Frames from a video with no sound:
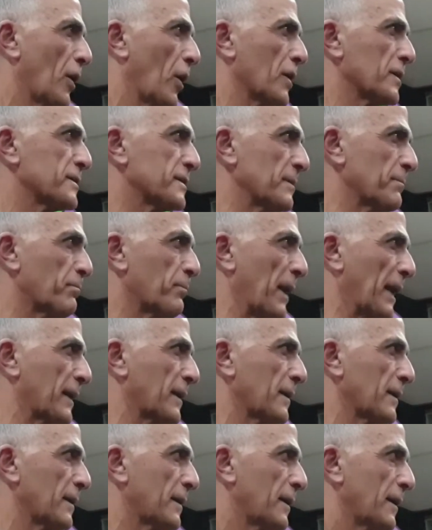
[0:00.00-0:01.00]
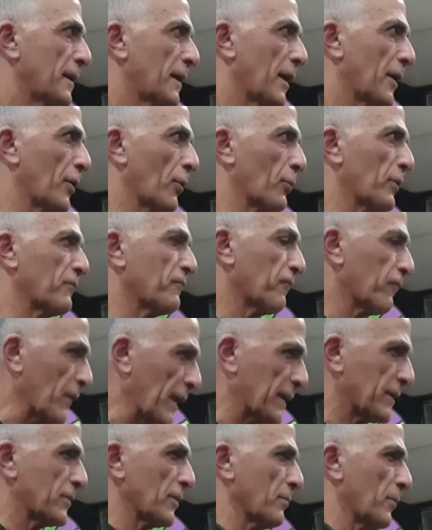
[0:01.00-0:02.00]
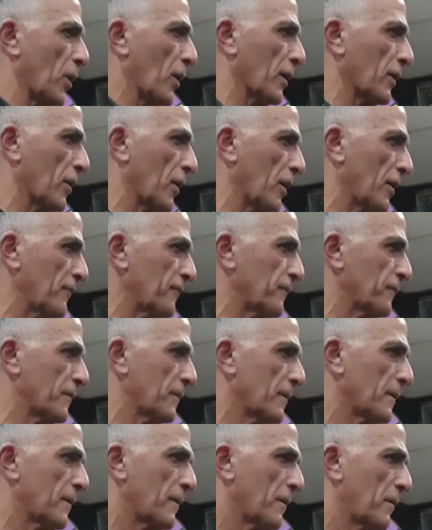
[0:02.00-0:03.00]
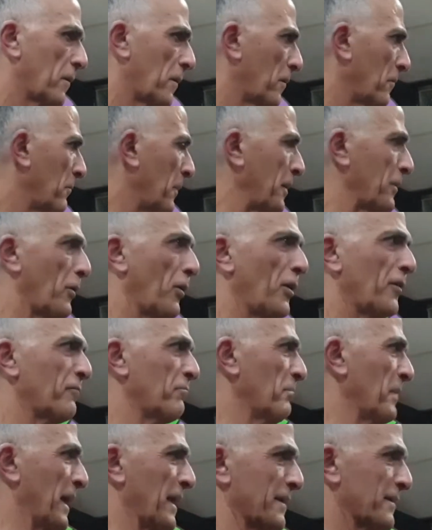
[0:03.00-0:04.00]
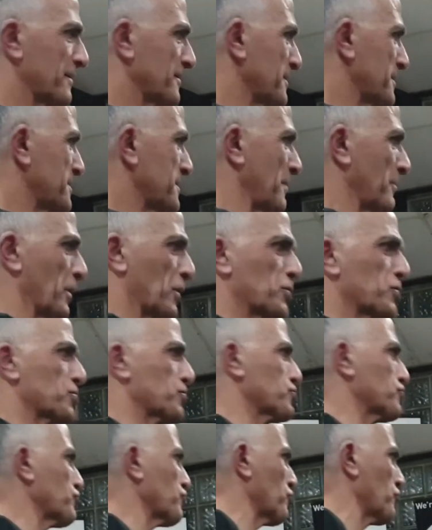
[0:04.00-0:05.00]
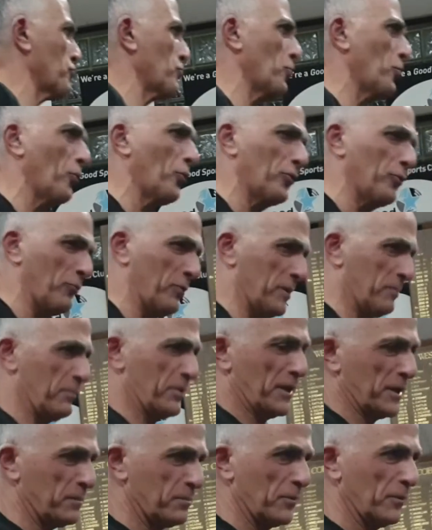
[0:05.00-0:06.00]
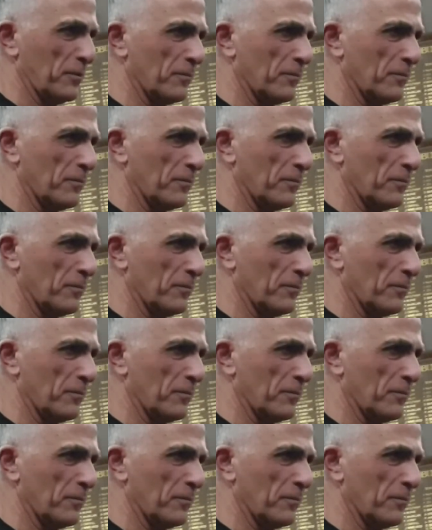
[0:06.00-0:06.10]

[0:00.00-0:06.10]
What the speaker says: I sit back and I reflect on my life. I've met some extraordinary